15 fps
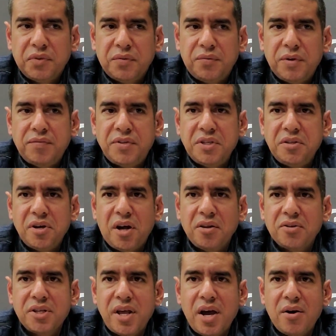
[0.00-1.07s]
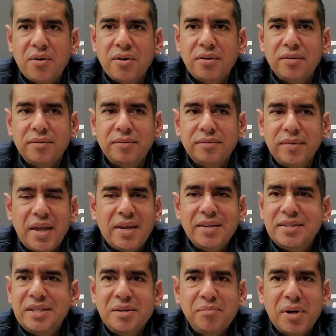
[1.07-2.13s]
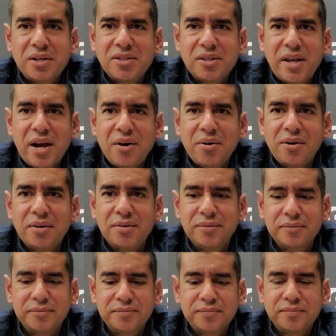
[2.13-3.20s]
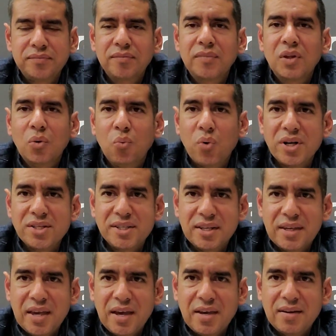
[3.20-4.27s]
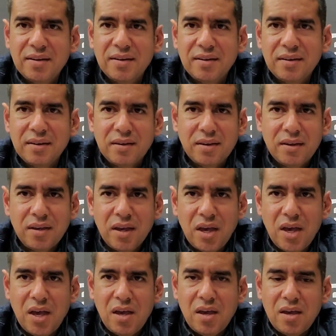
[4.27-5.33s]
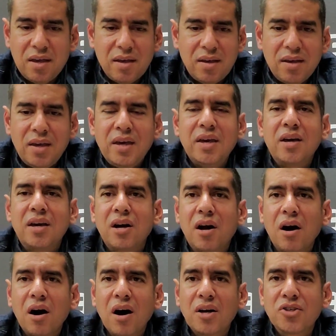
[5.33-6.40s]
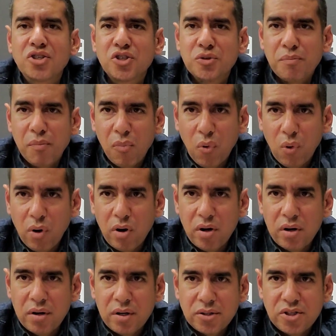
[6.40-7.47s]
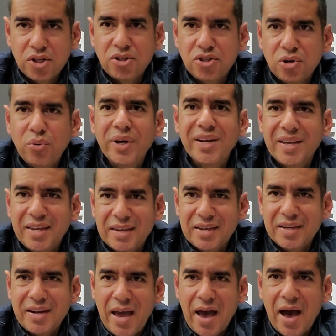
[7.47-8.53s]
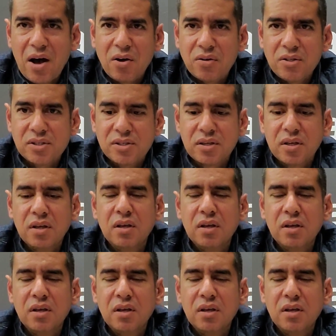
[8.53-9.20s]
$15 an hour? 18 bucks an hour? Once again, it costs more to do it in-house